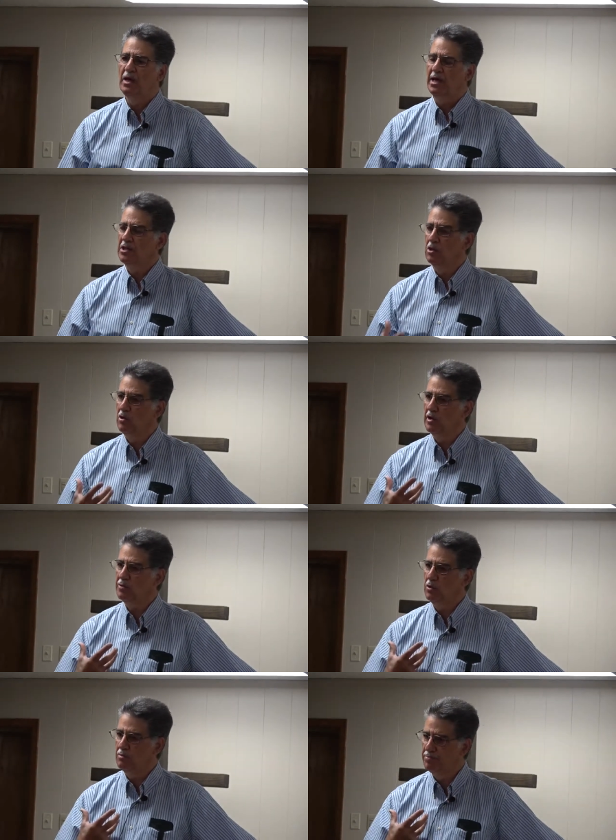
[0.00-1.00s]
and the
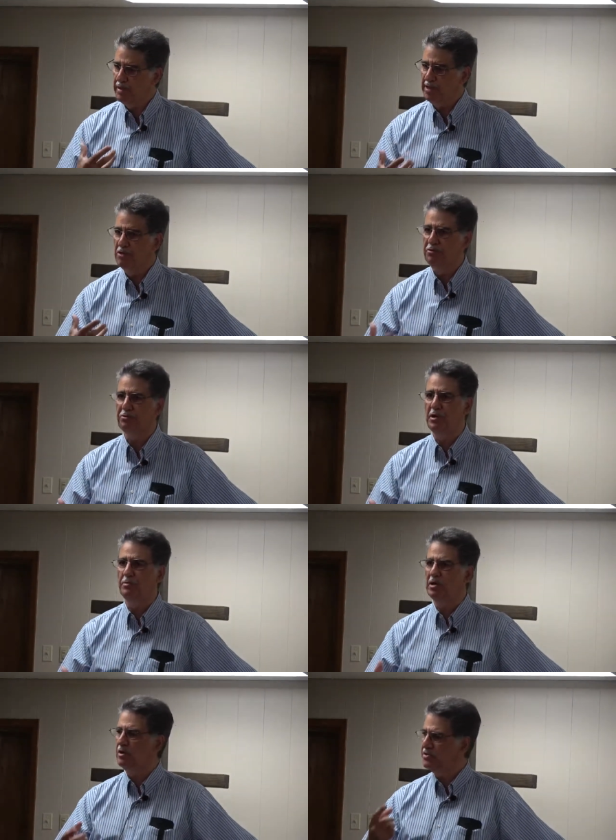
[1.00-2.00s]
Lord will bring you
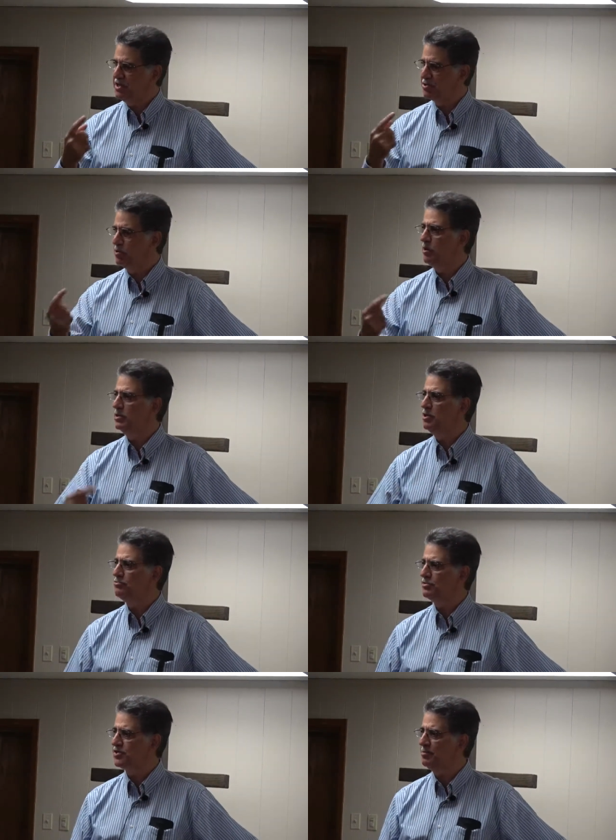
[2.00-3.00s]
through because He's growing you
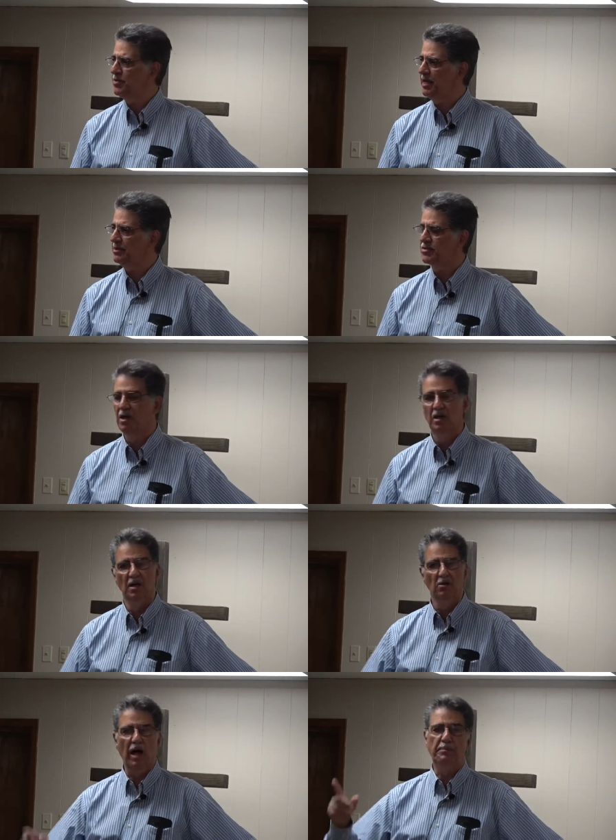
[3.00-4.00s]
through some things.
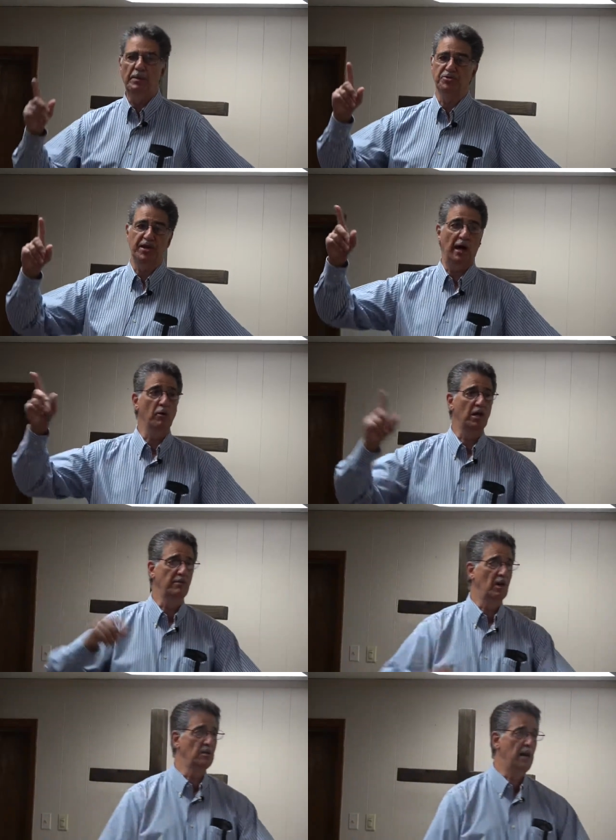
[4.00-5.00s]
A lot of people say, I want to
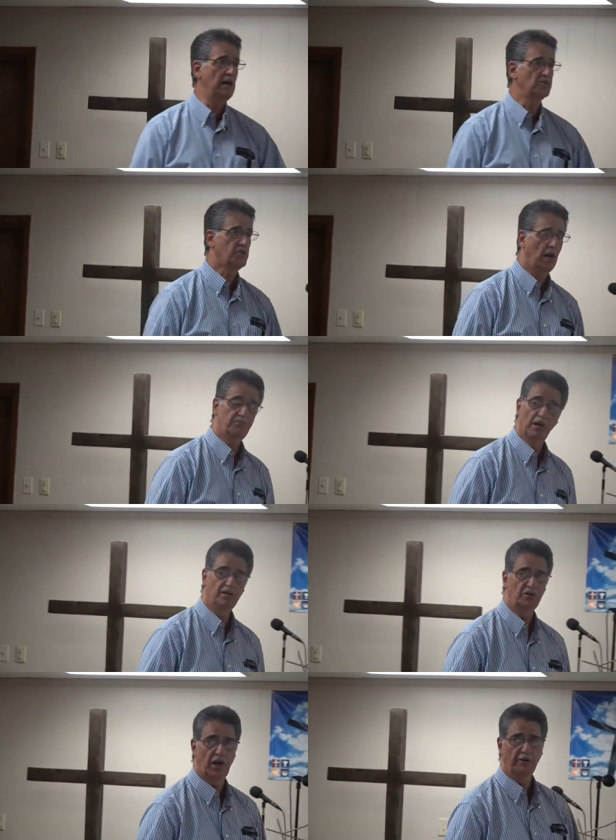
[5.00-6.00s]
live on the mountaintop. No,
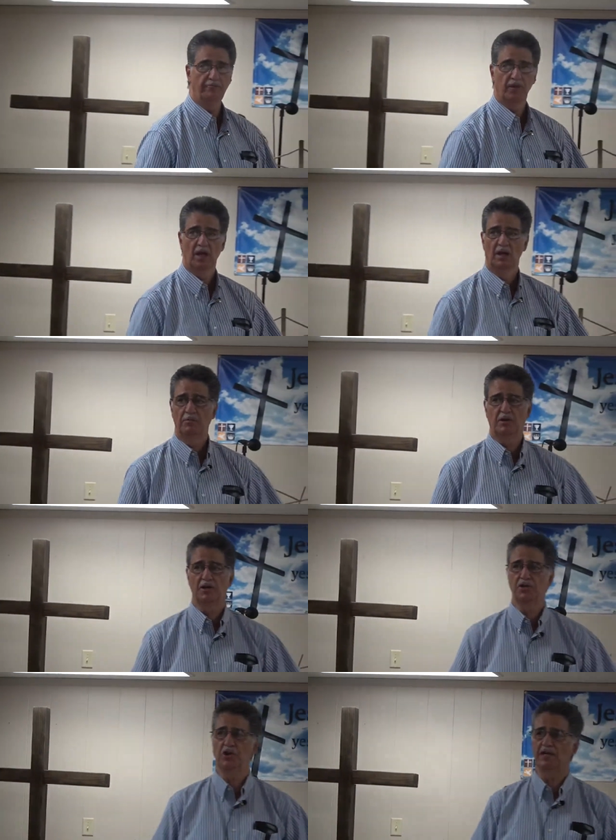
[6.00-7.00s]
you don't
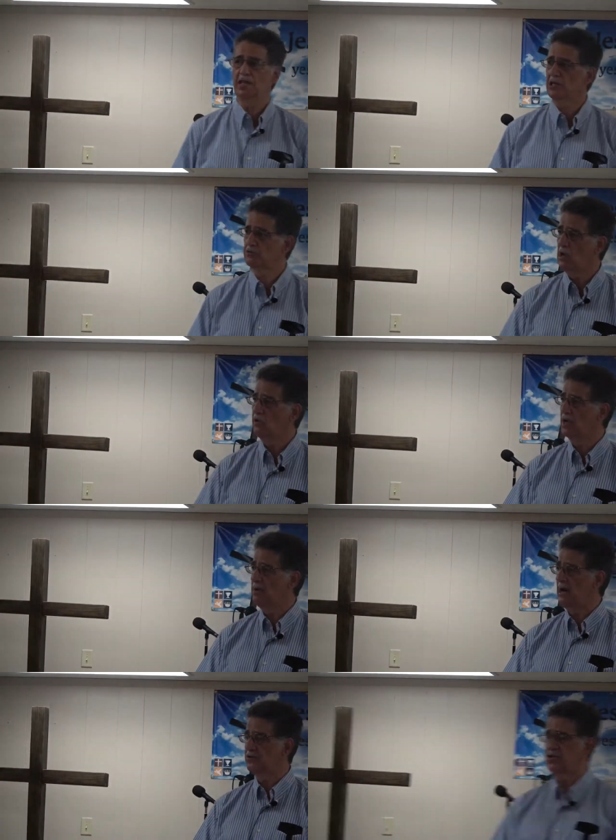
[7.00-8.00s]
because you're not going to grow on a
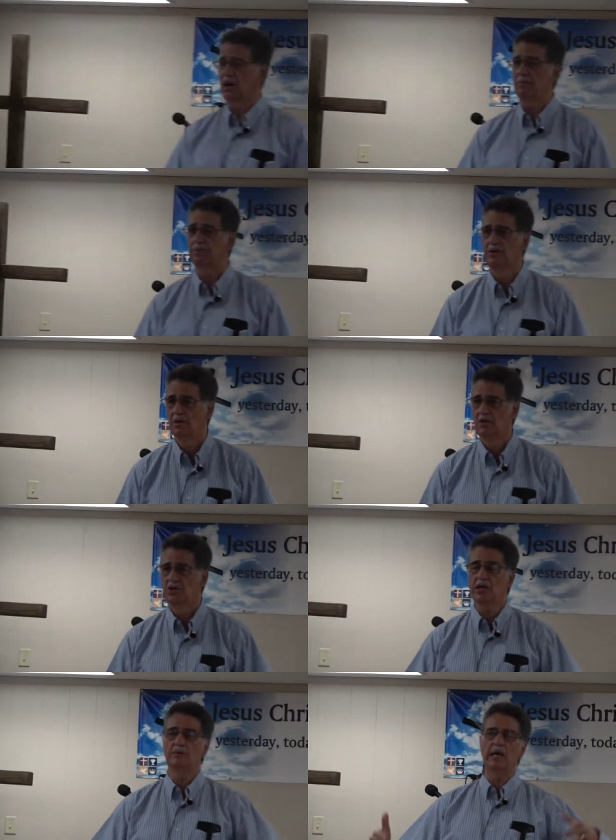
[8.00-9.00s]
mountaintop.
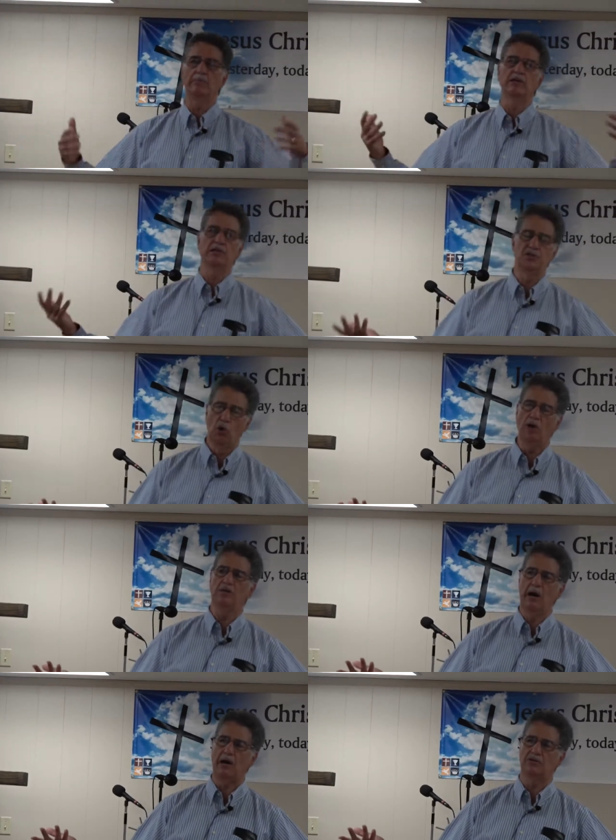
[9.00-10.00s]
You're going to be able to enjoy the
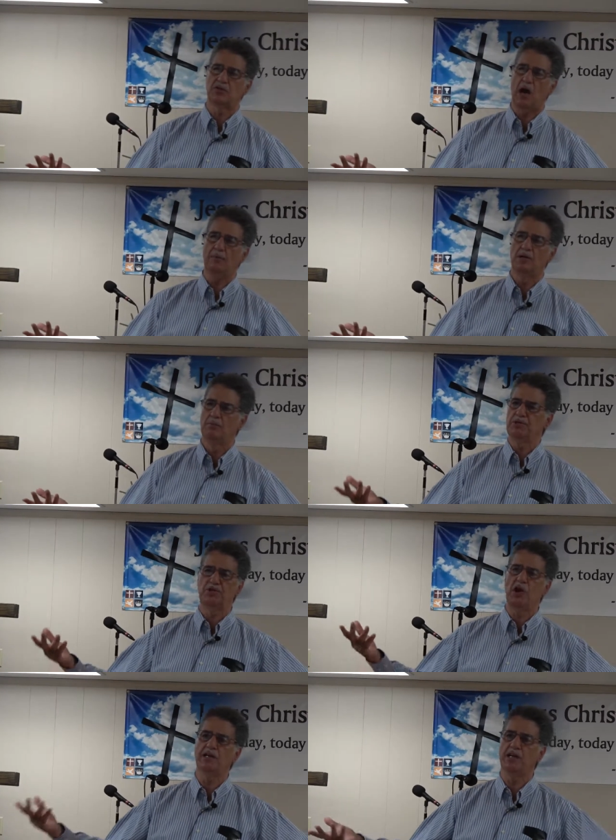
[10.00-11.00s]
mountaintop, but
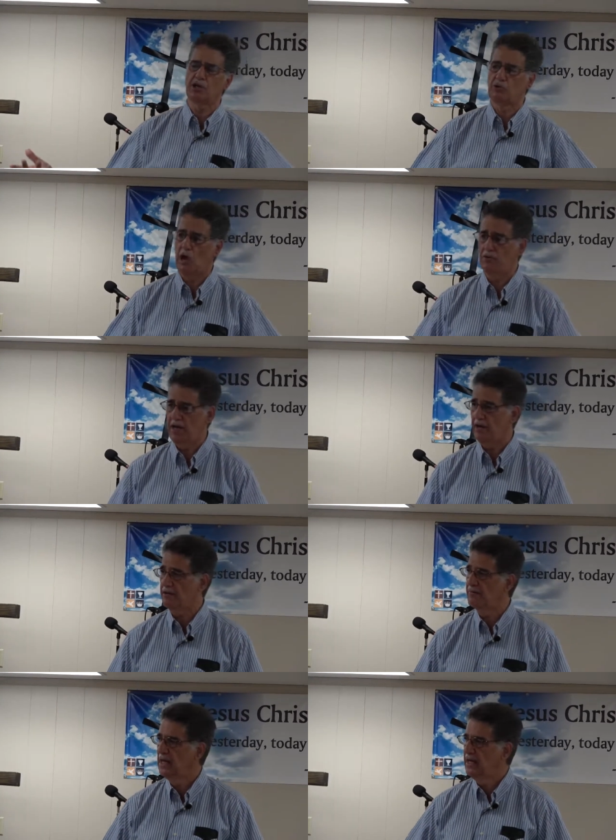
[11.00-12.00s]
you're not going to grow
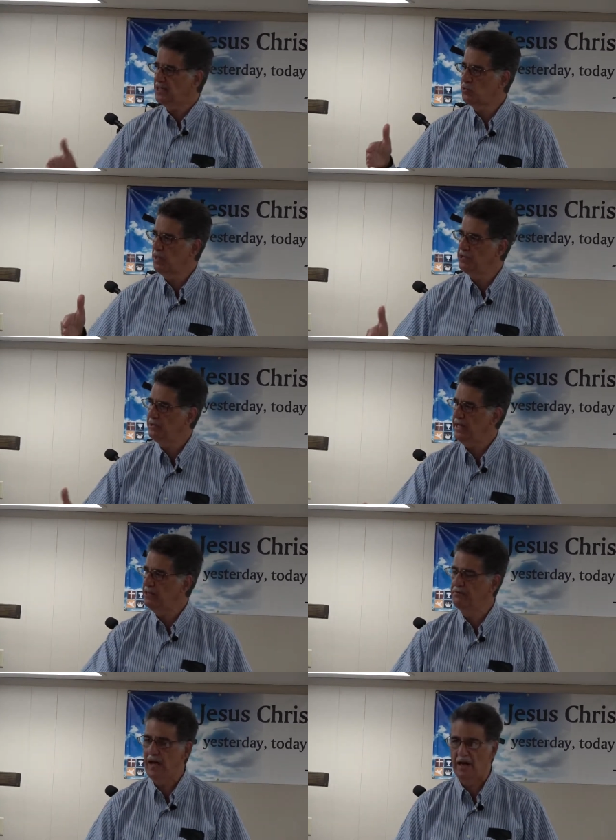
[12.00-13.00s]
there. It's when you're in
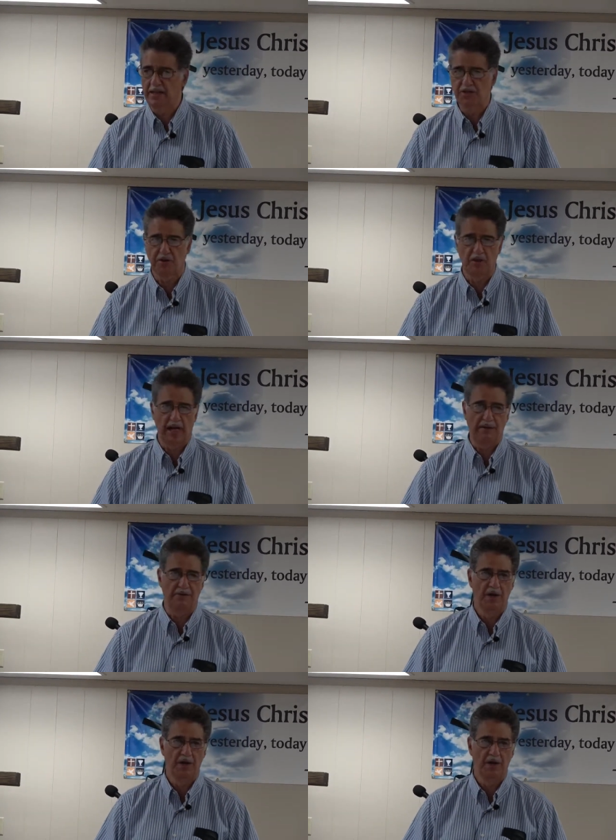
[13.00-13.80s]
the valleys of life,